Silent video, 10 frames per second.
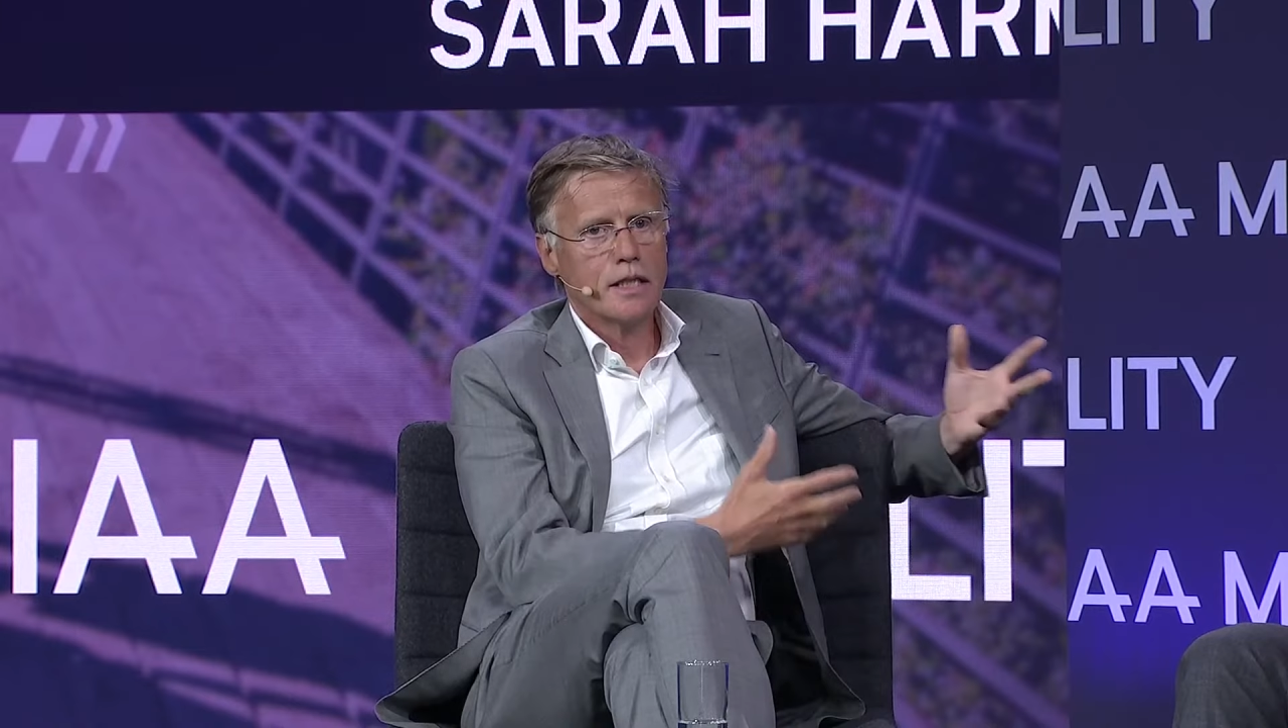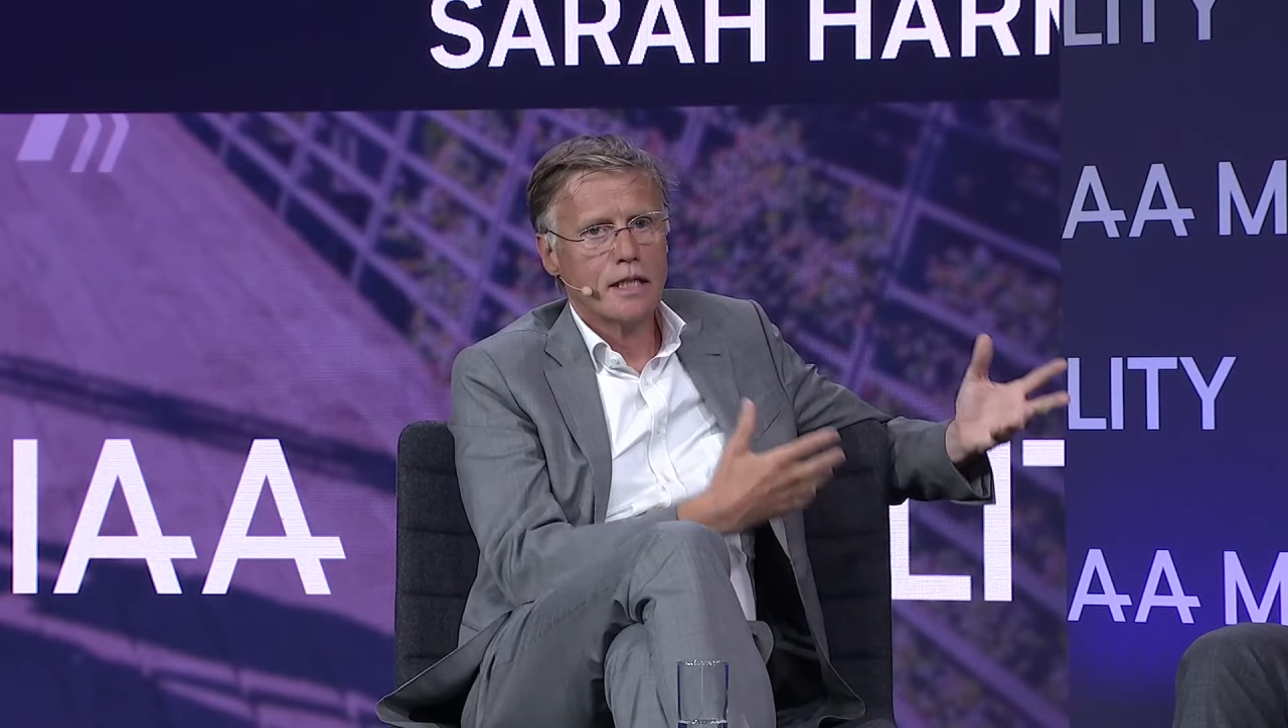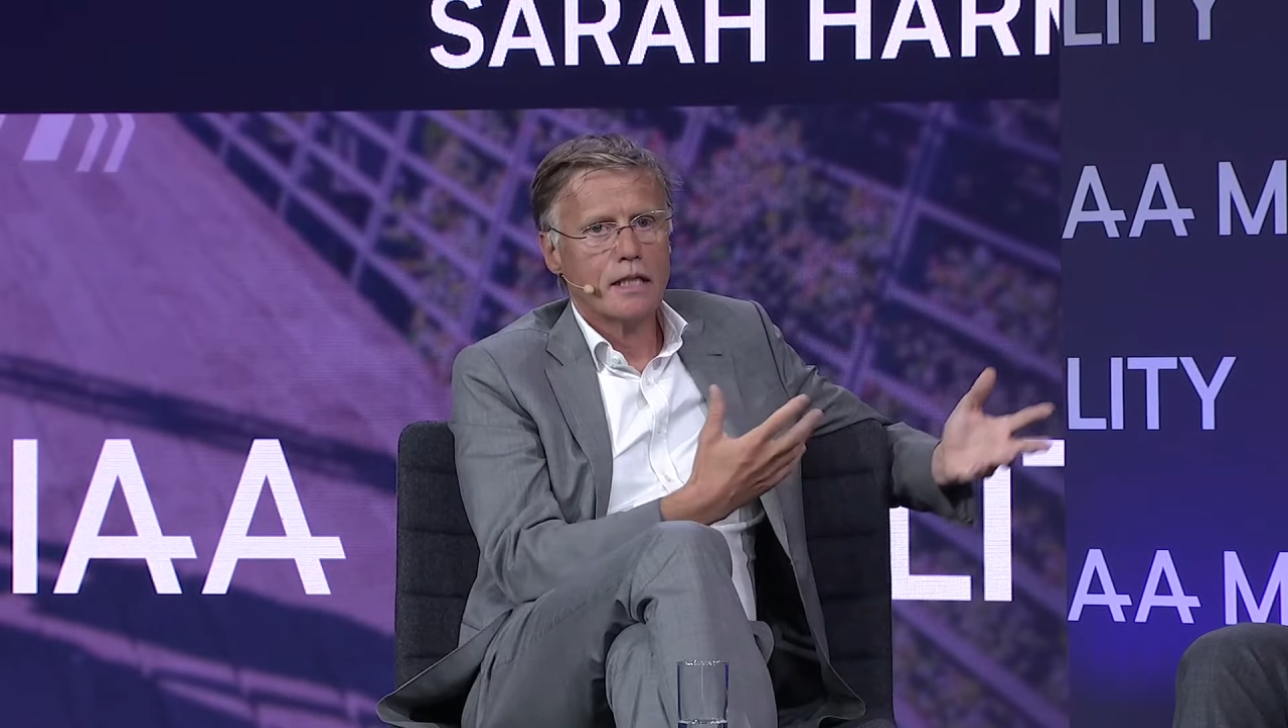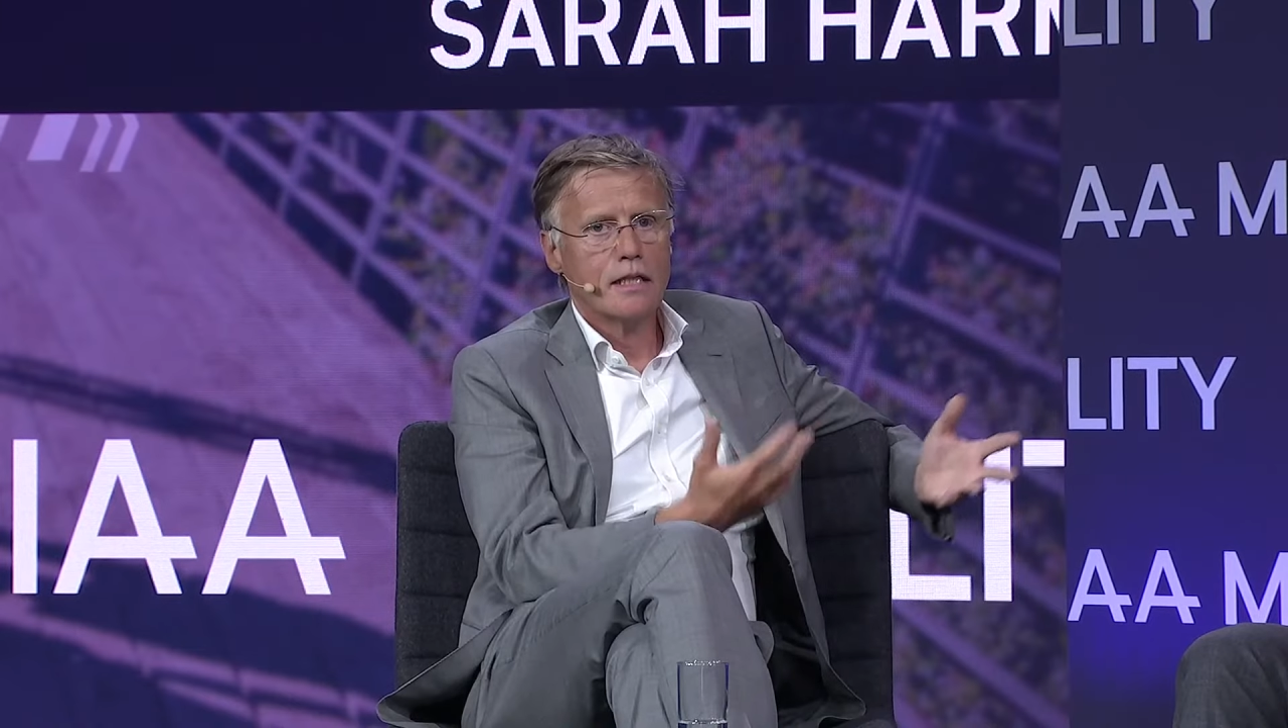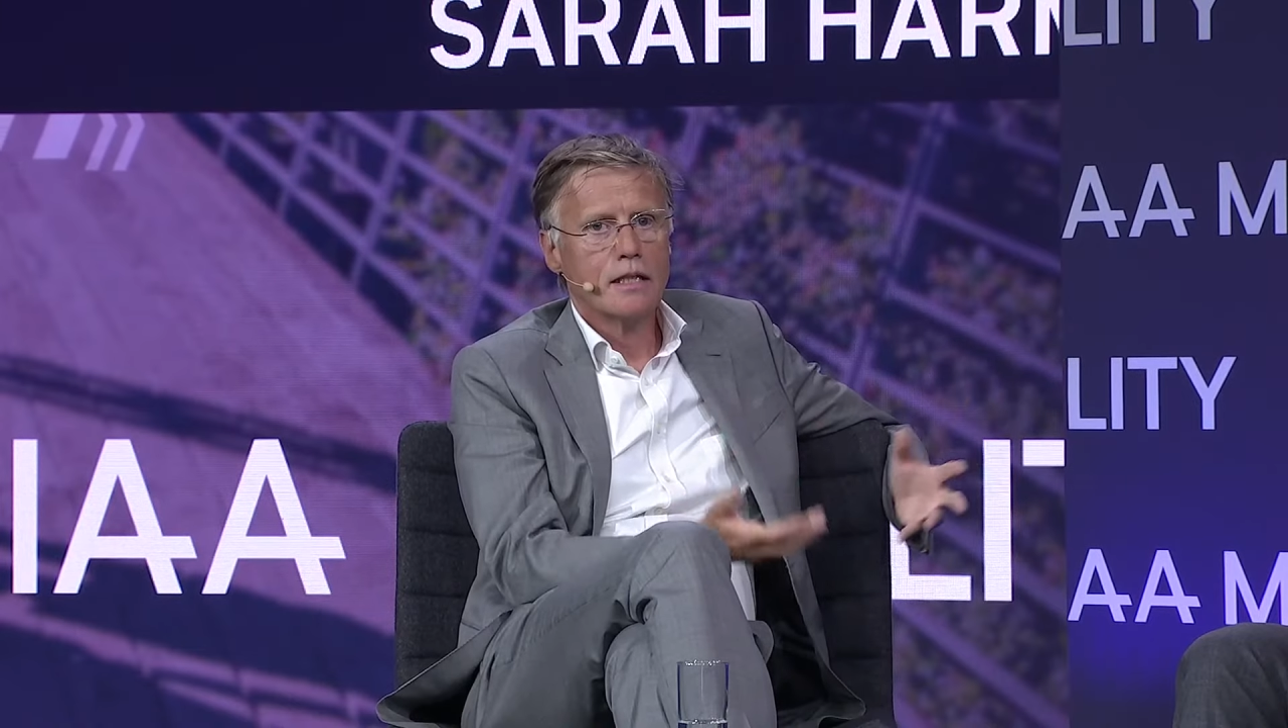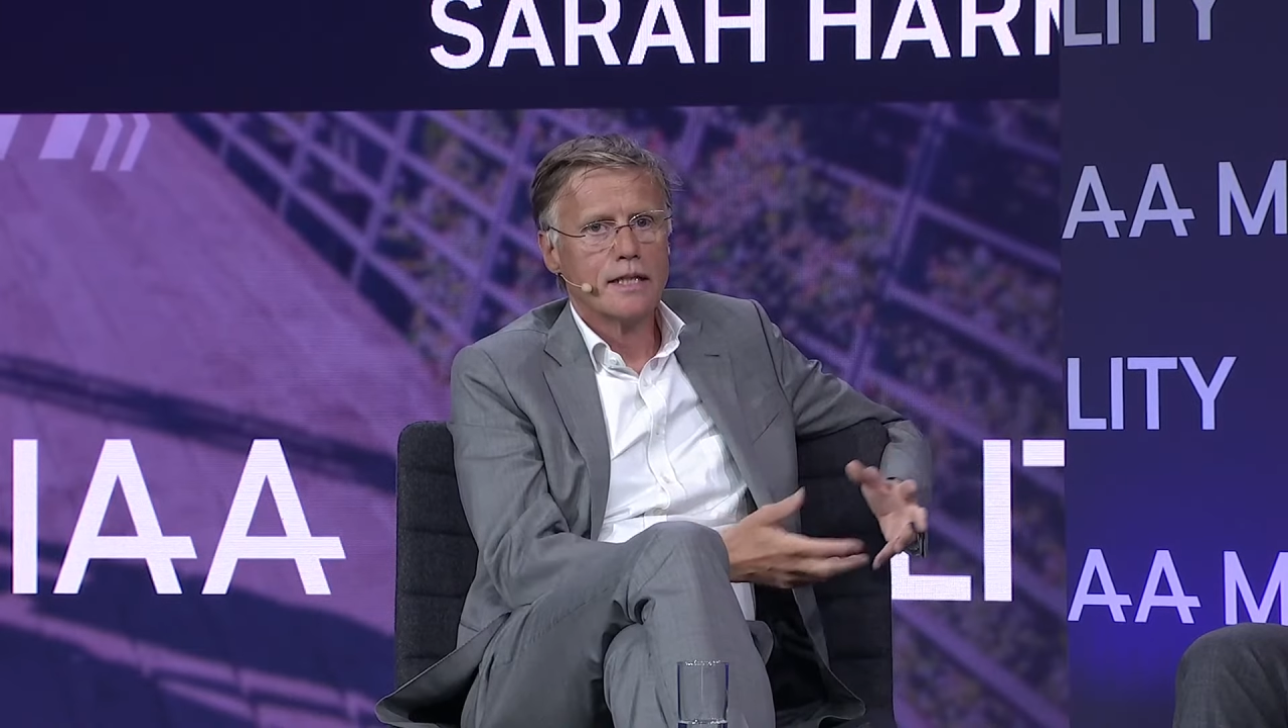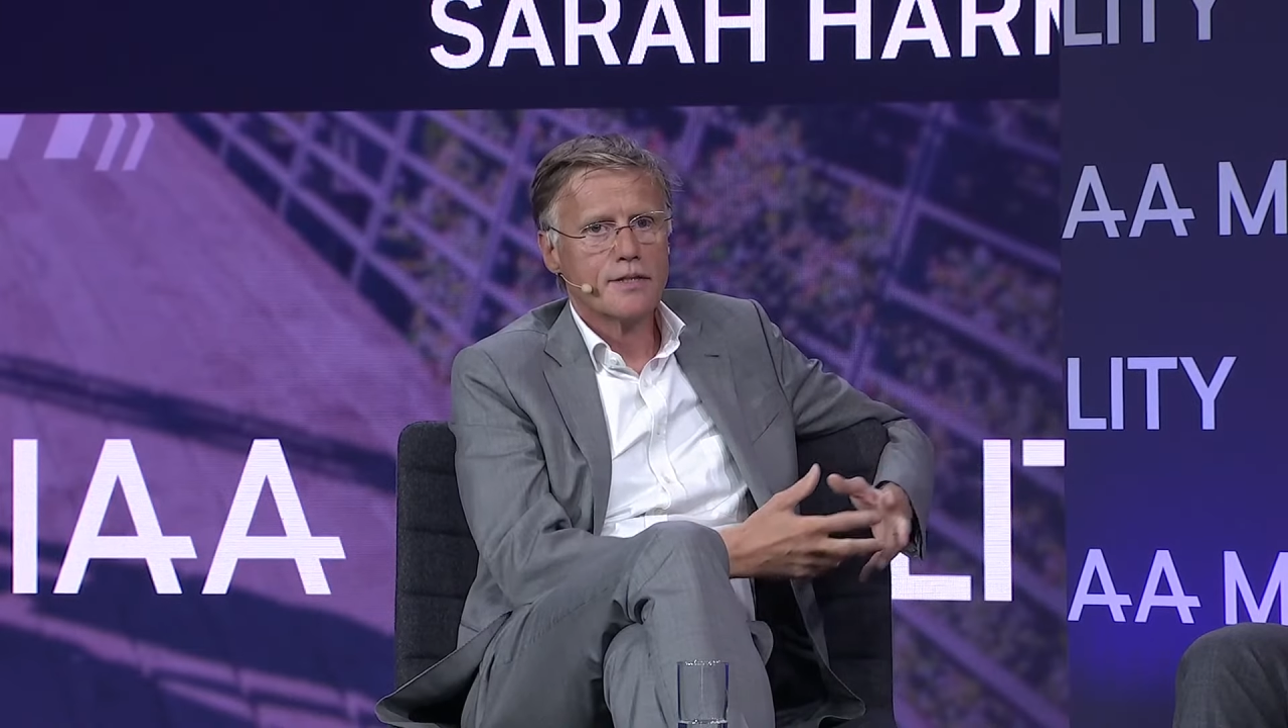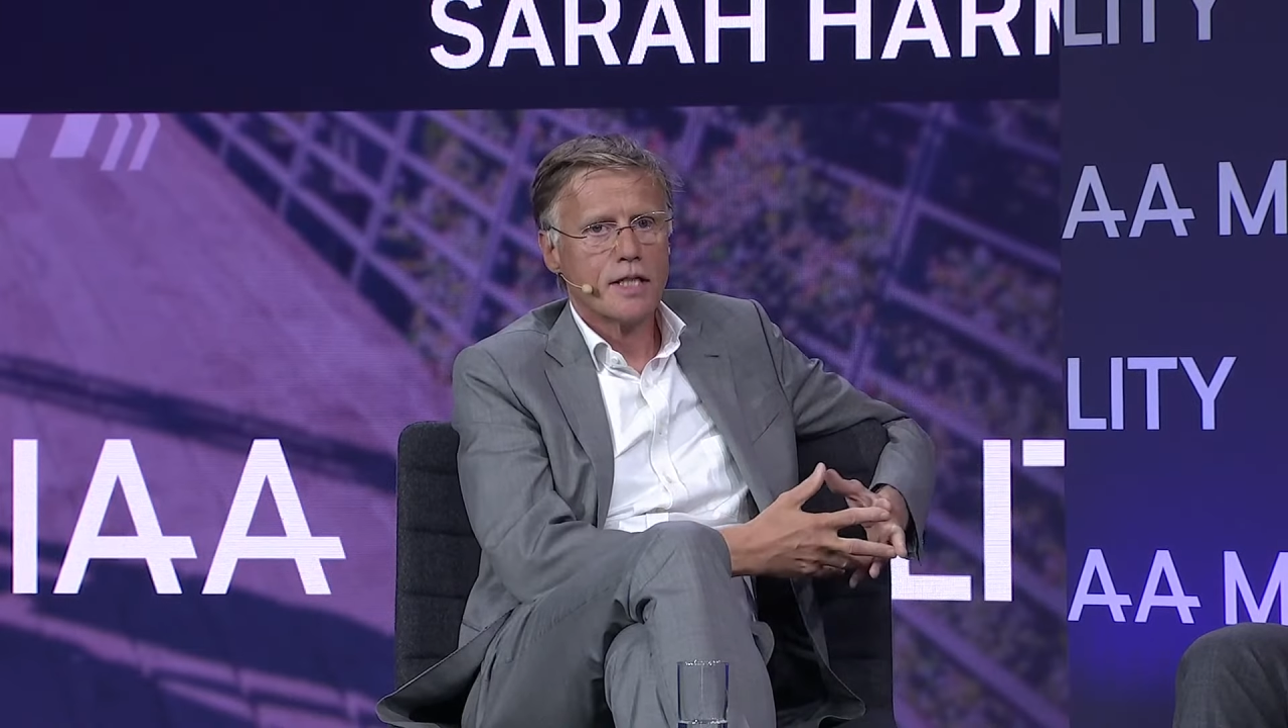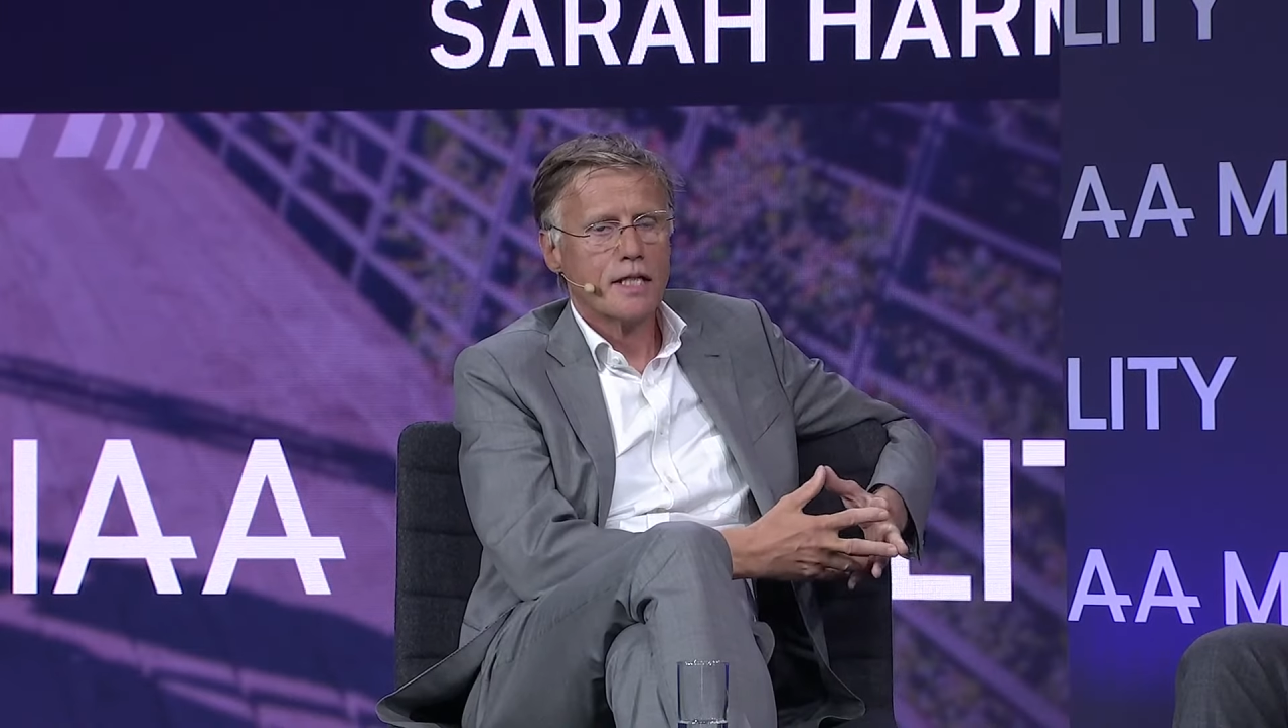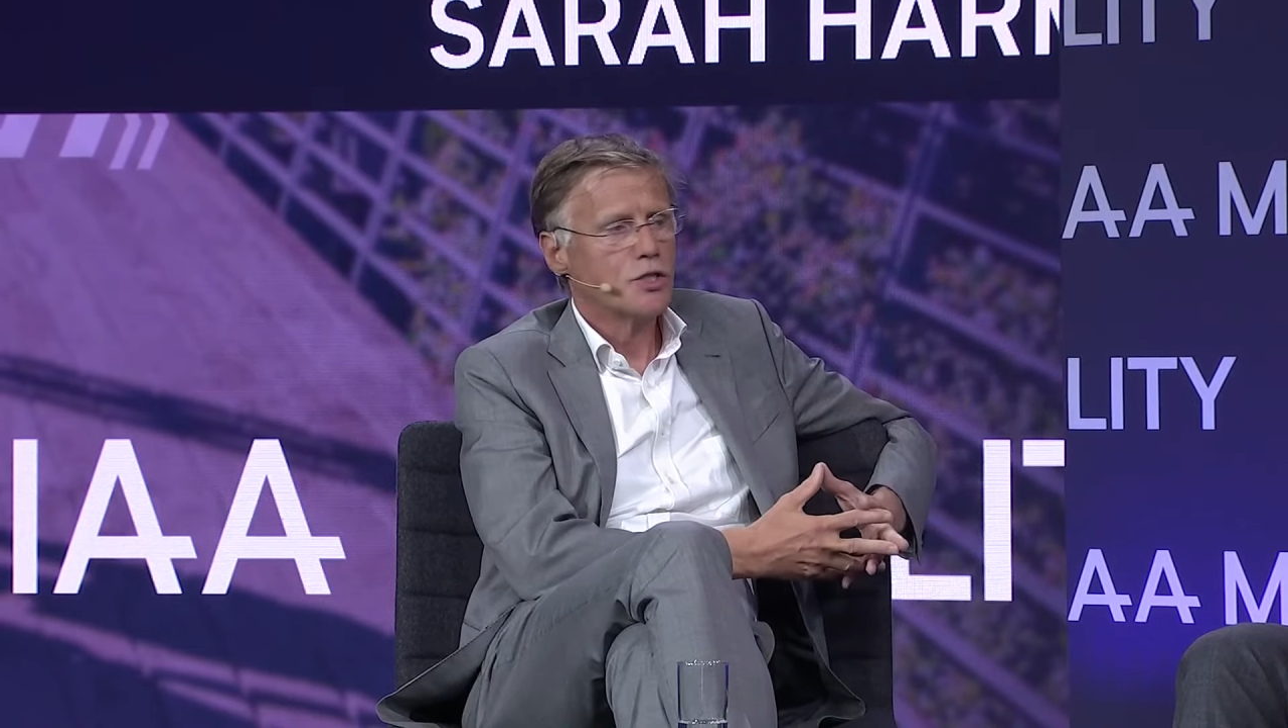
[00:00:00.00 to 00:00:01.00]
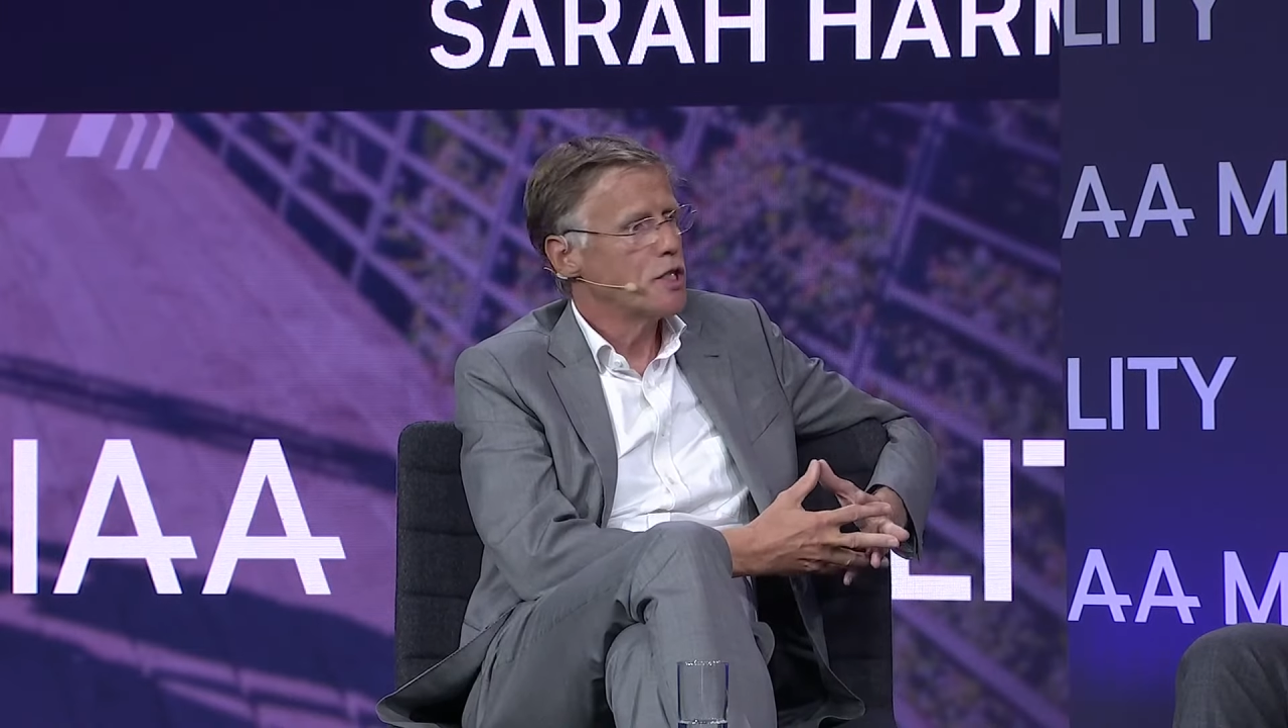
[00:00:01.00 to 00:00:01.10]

let's say,